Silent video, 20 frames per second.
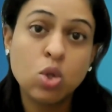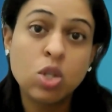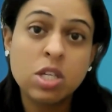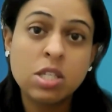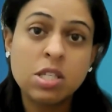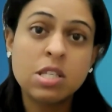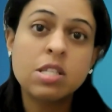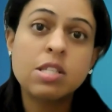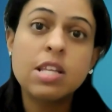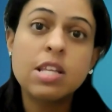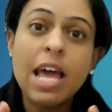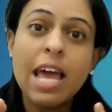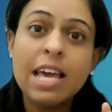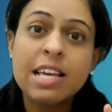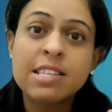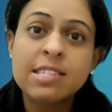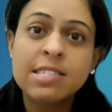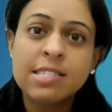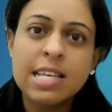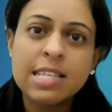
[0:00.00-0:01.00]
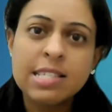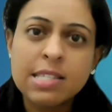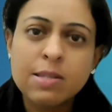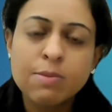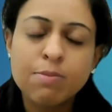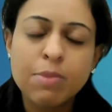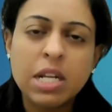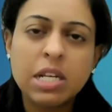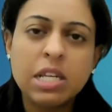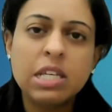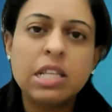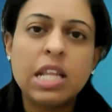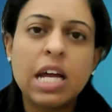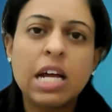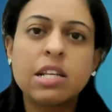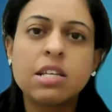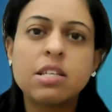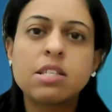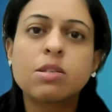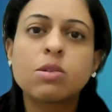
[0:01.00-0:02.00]
So this is the excess money
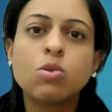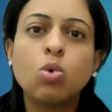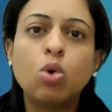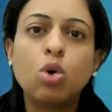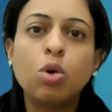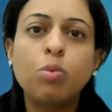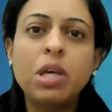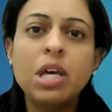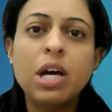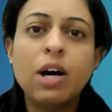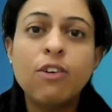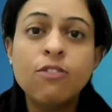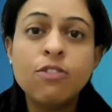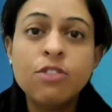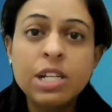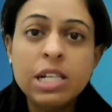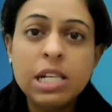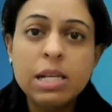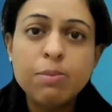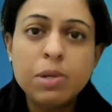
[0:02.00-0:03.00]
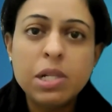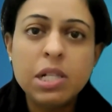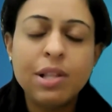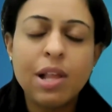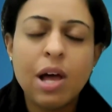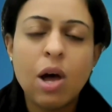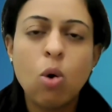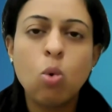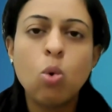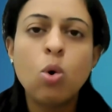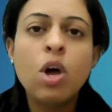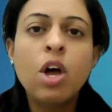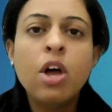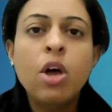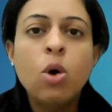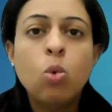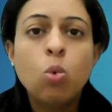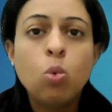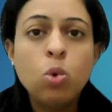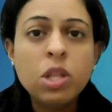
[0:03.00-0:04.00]
that is going to be available now
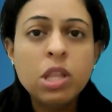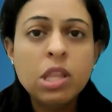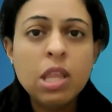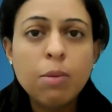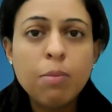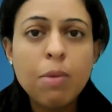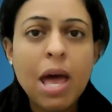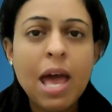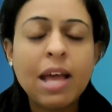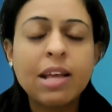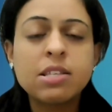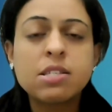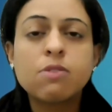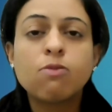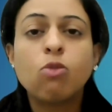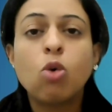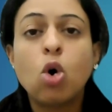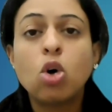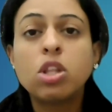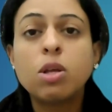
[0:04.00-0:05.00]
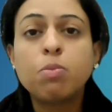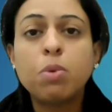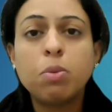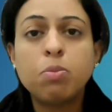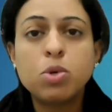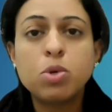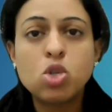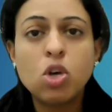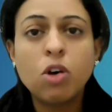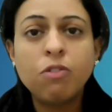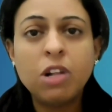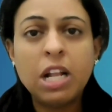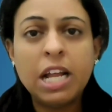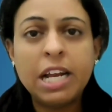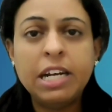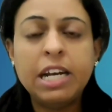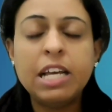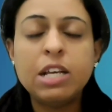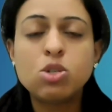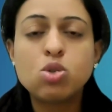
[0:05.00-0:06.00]
with the banks for the purpose of
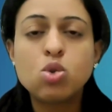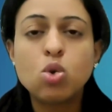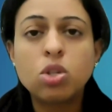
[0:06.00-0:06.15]
lending.